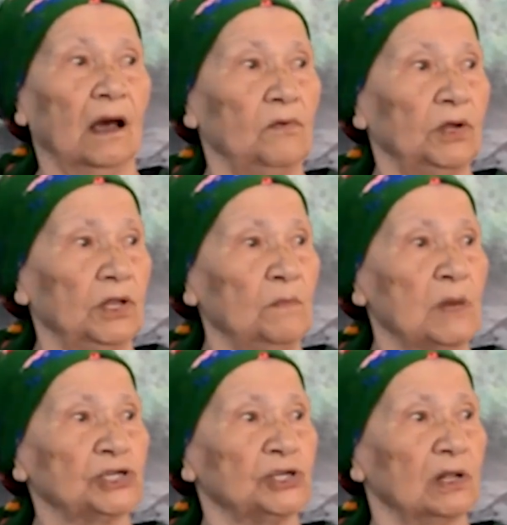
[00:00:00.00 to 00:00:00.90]

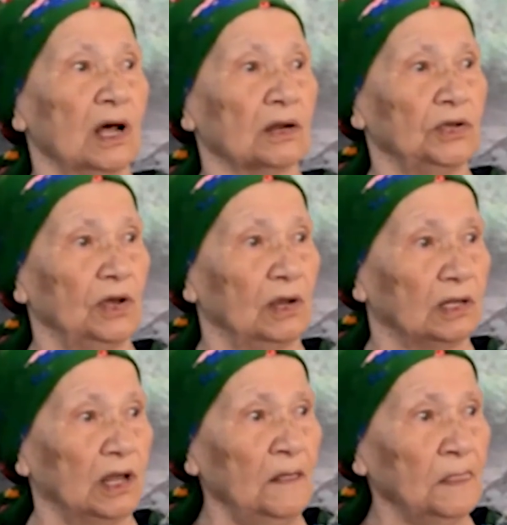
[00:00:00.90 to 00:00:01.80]
Everyone was put in
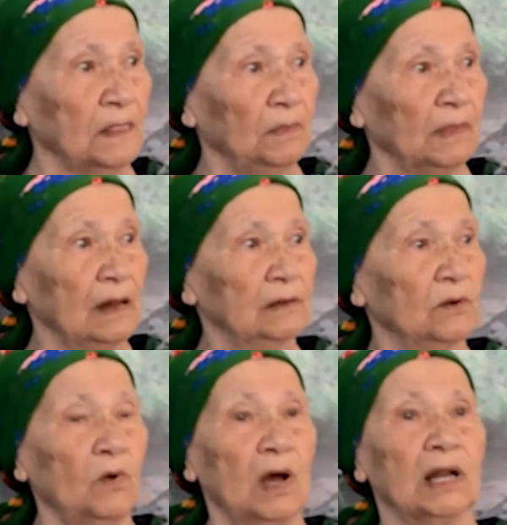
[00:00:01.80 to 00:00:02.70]
cars, but
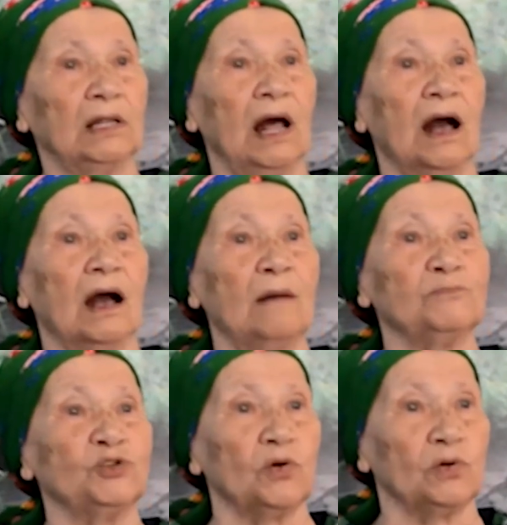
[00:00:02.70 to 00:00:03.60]
my brother was
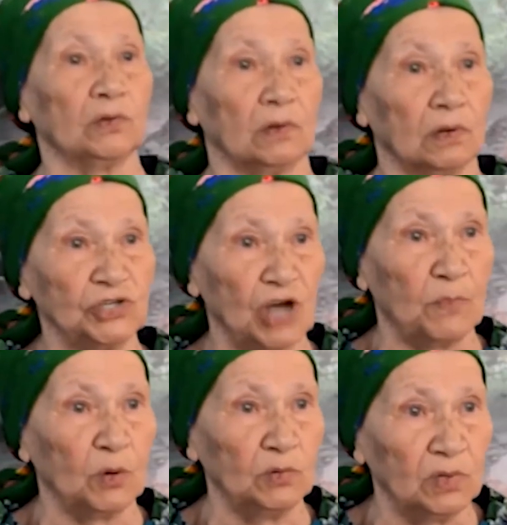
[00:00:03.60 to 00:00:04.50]
not there.
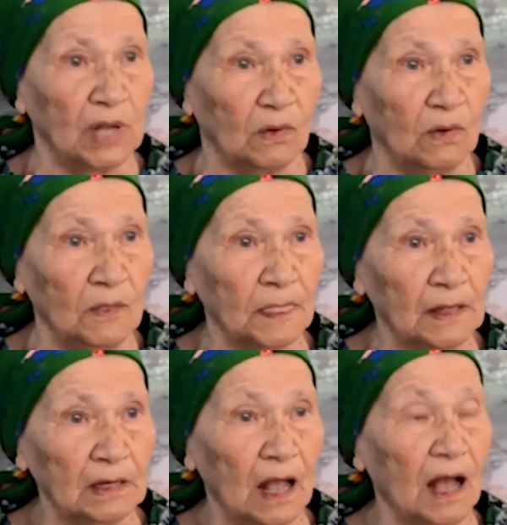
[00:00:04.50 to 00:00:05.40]
My mother began
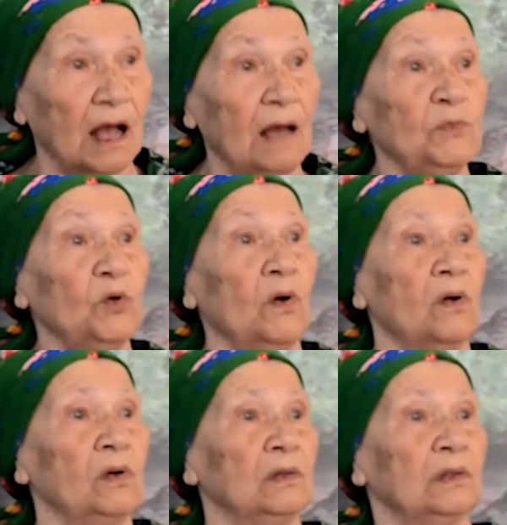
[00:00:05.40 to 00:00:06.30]
to wail,
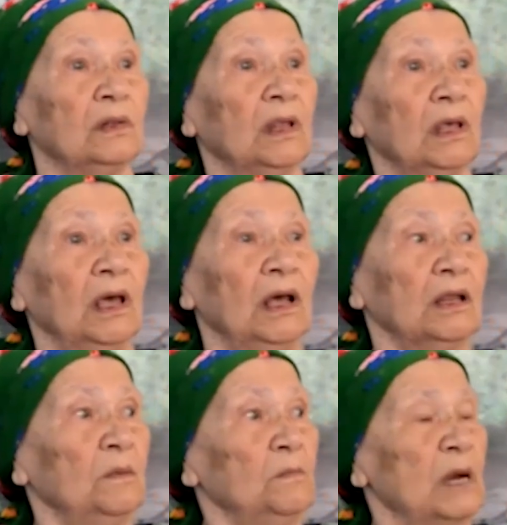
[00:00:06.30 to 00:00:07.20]

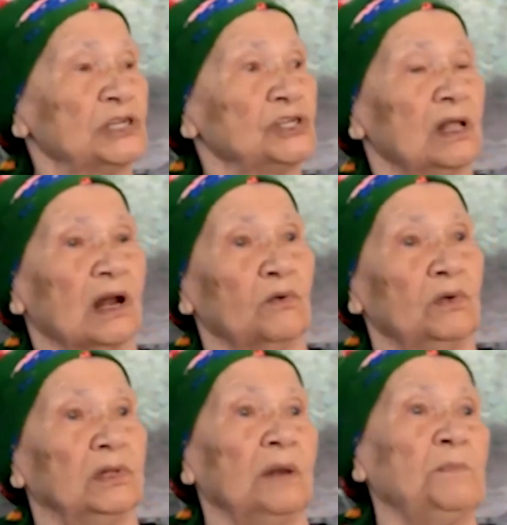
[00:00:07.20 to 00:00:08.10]
oh,
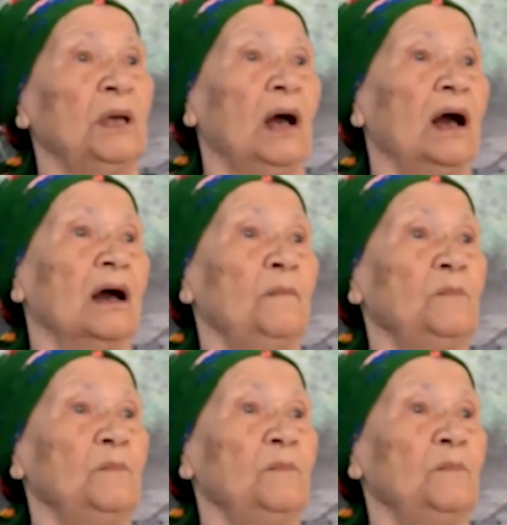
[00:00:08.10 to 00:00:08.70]
my God."